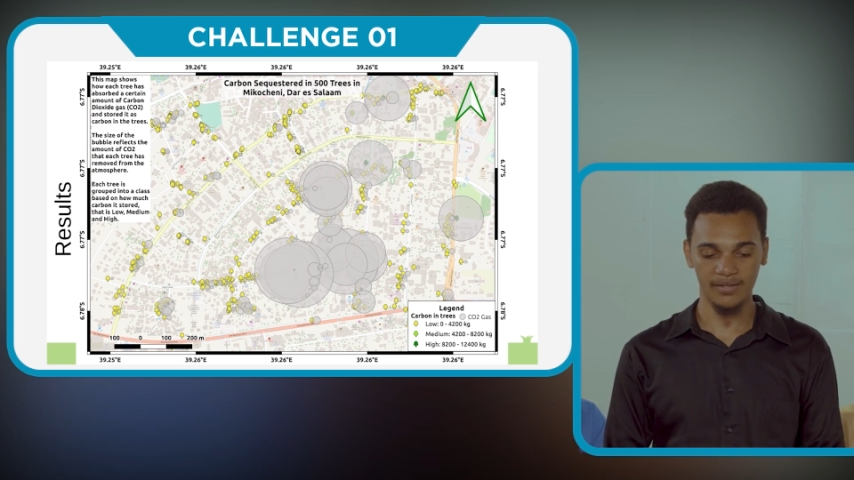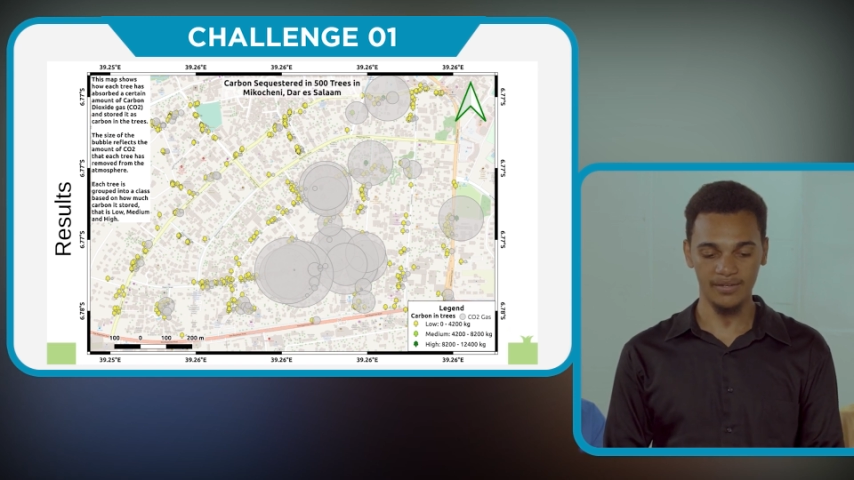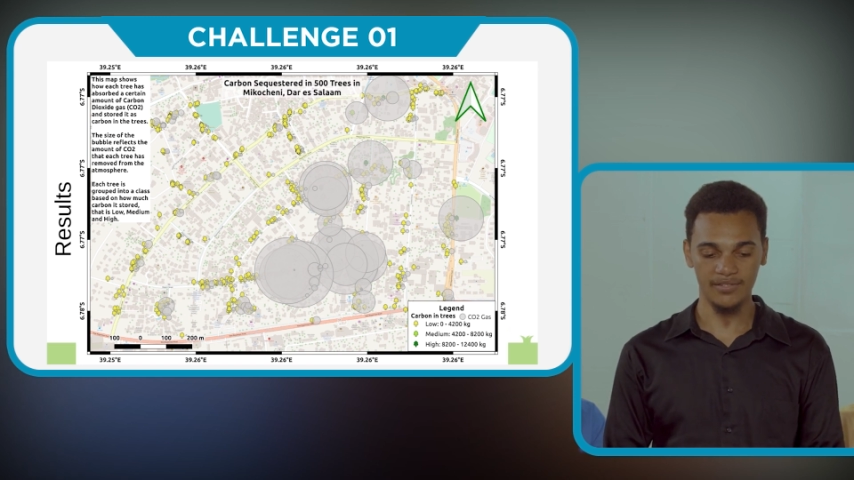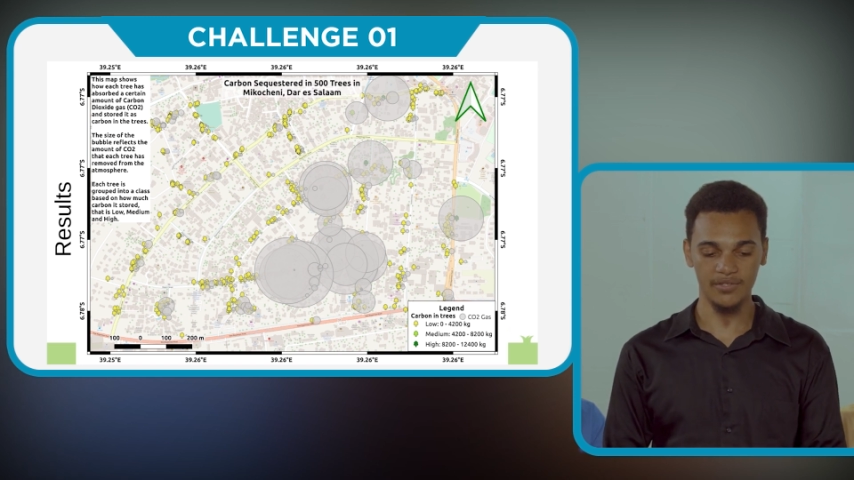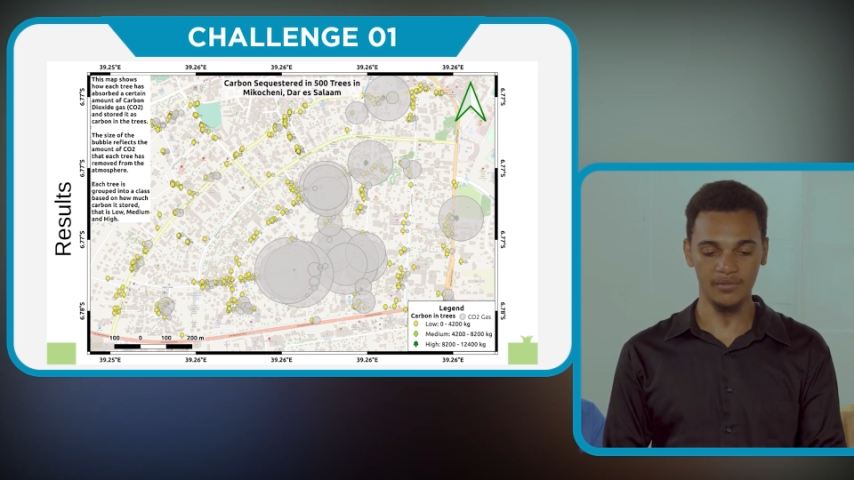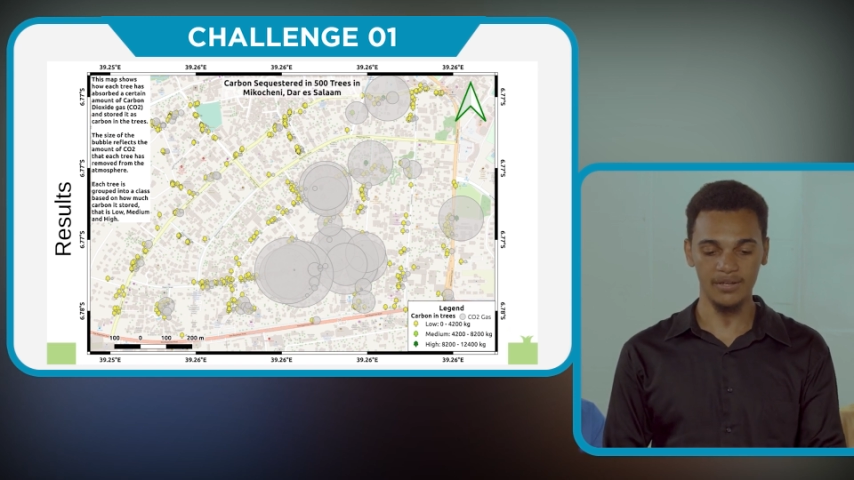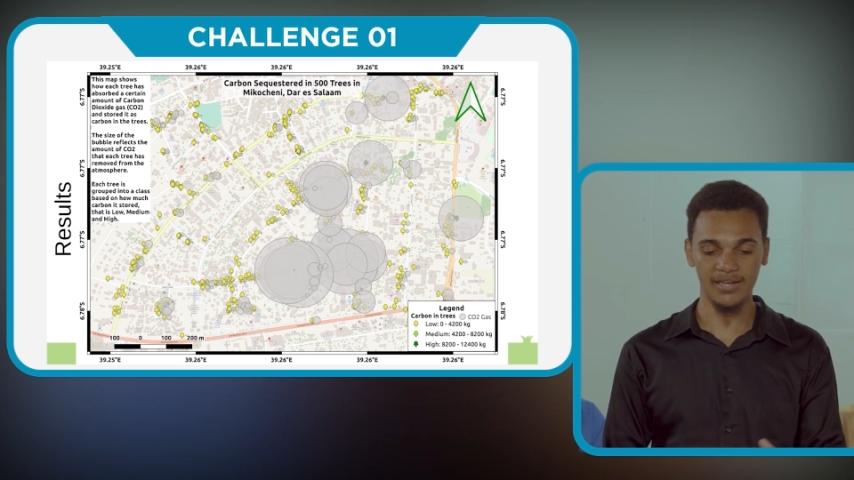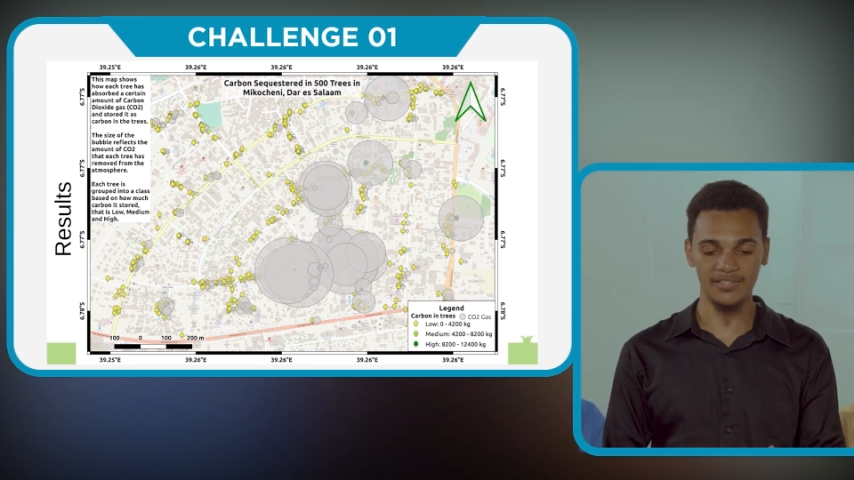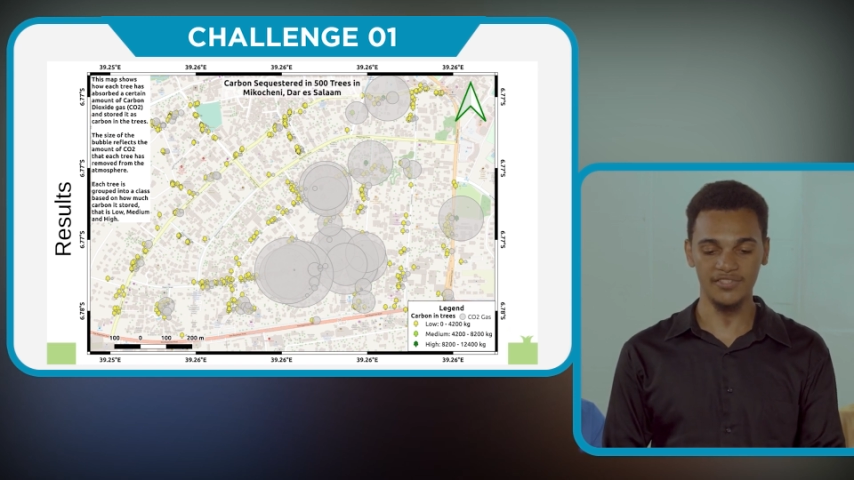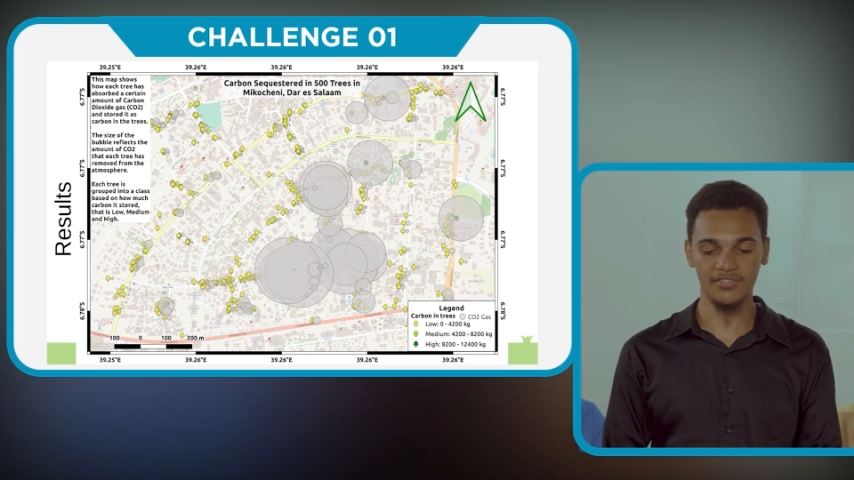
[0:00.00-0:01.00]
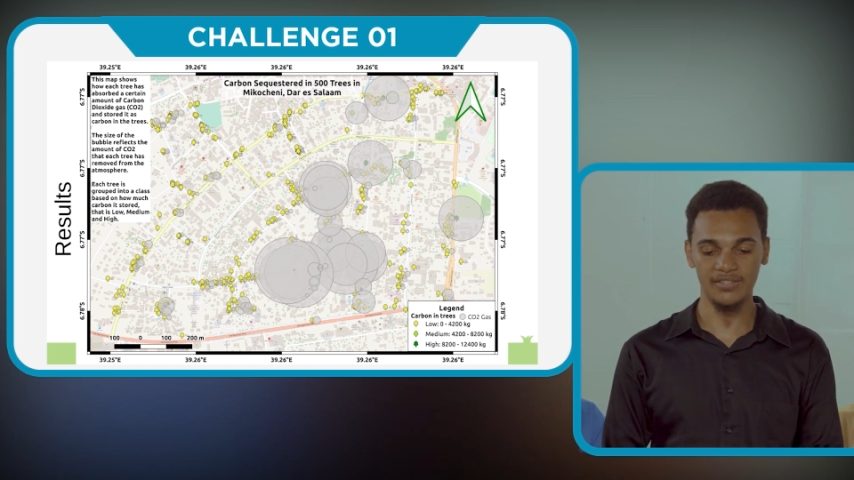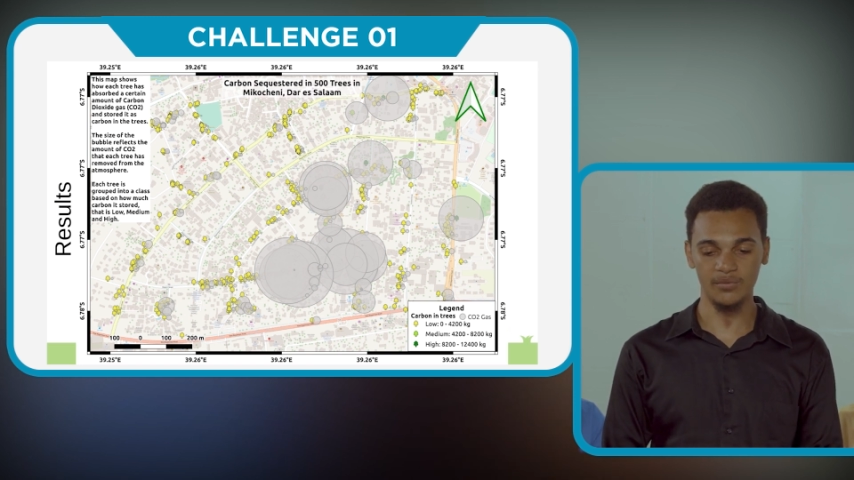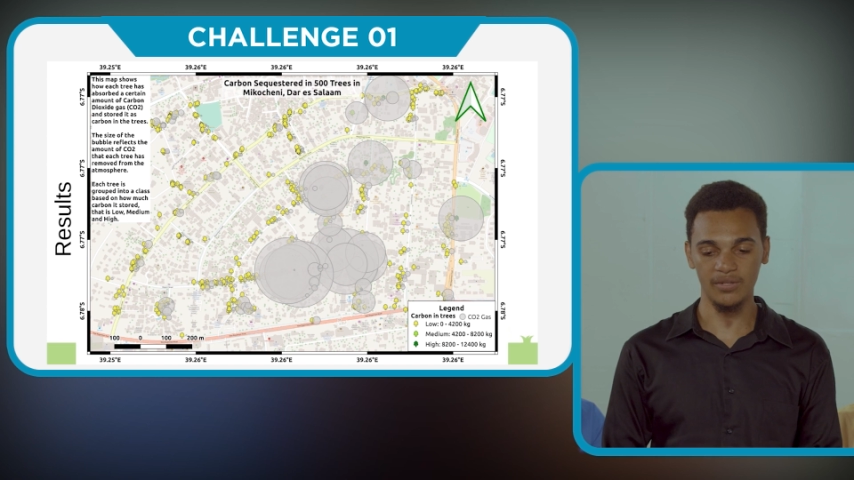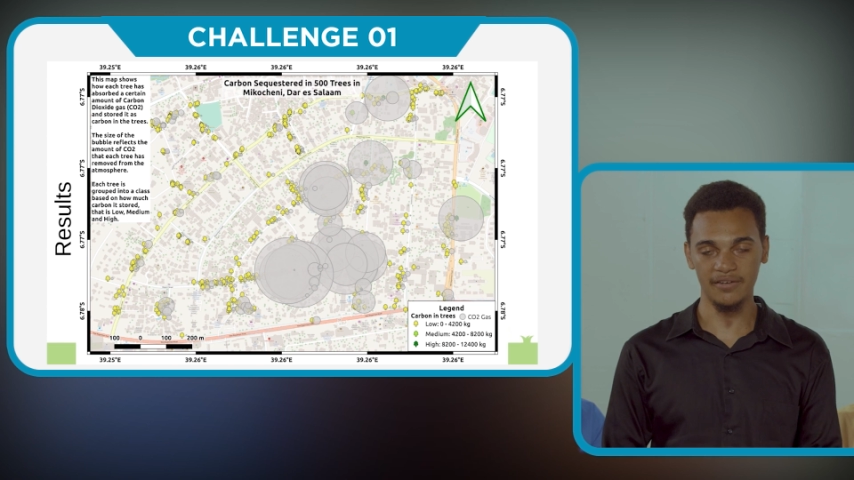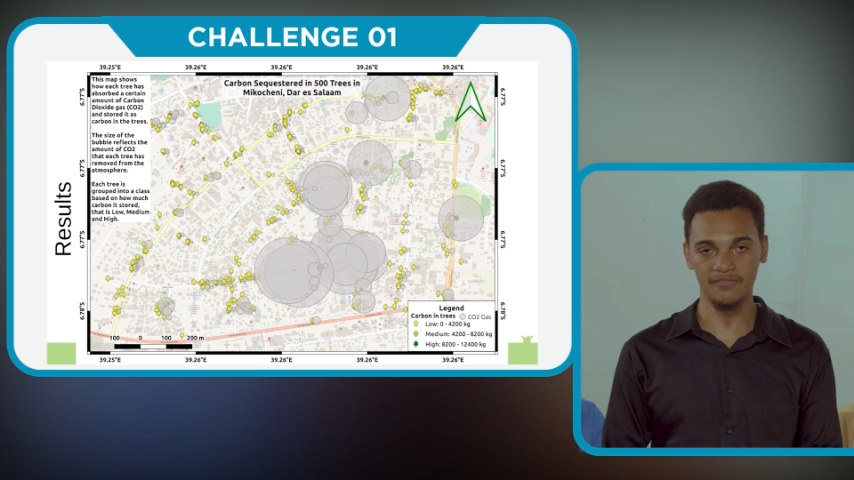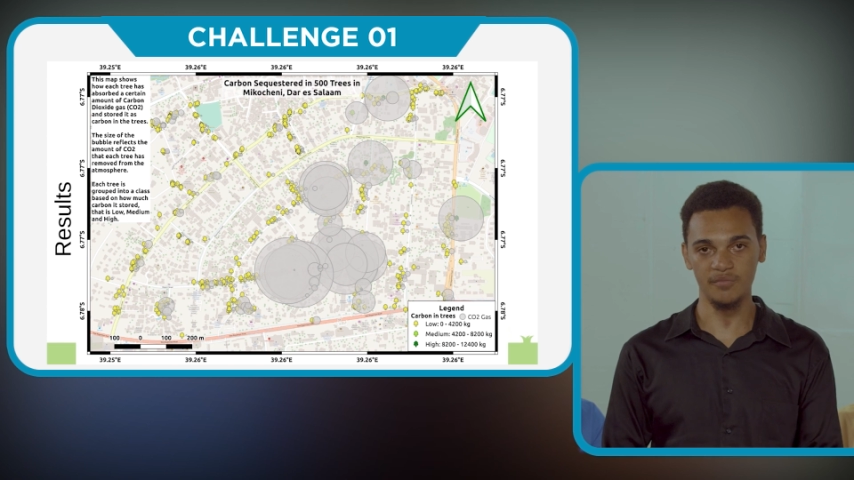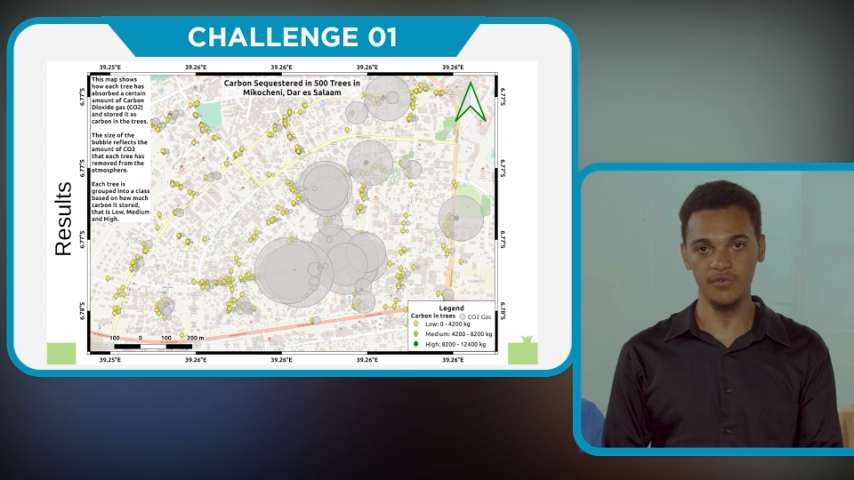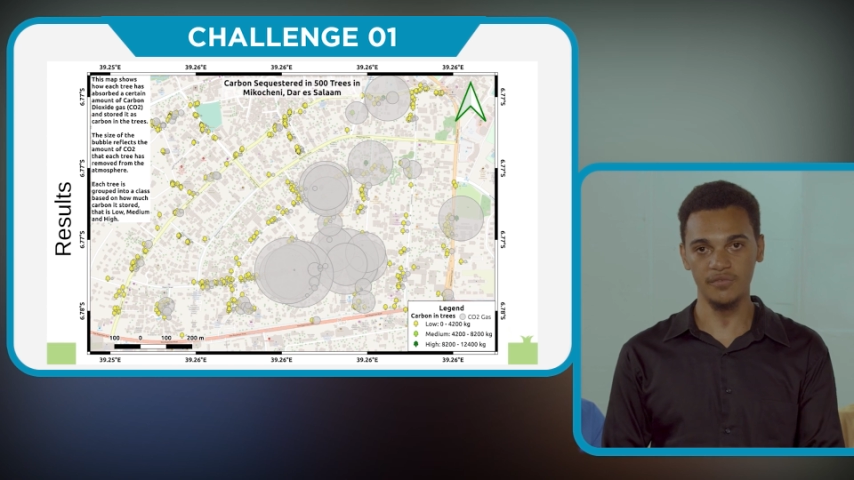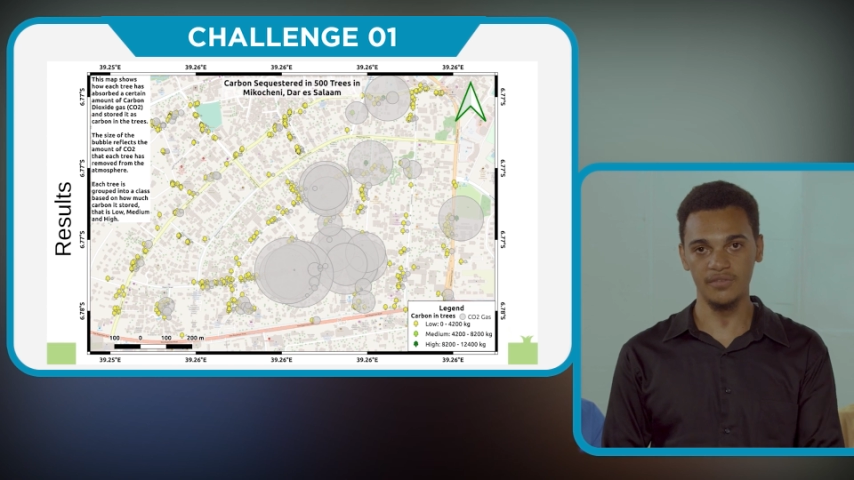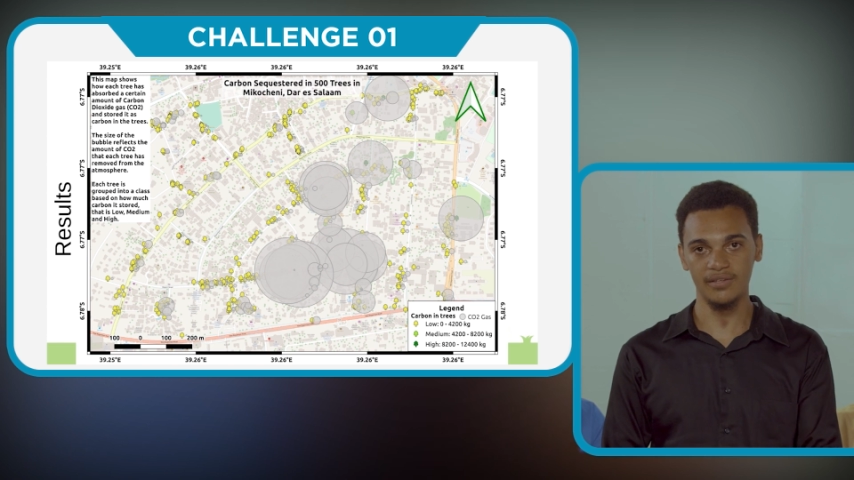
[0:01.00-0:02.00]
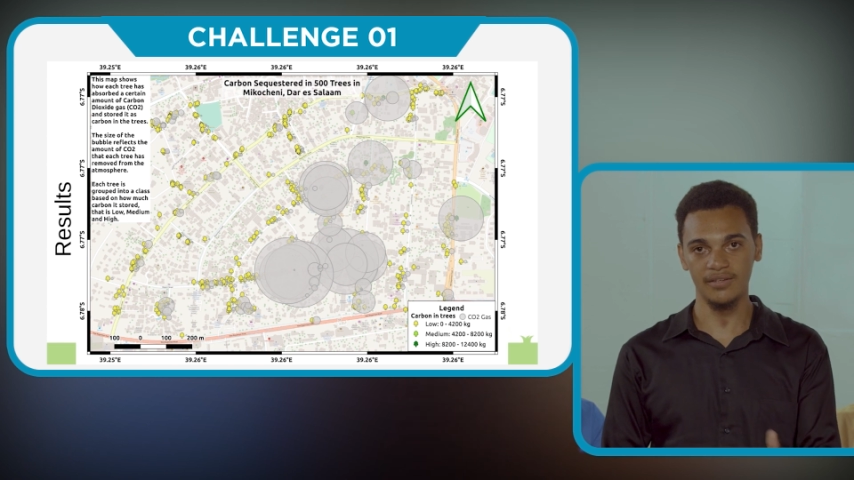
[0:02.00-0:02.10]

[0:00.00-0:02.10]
And so large trees would have removed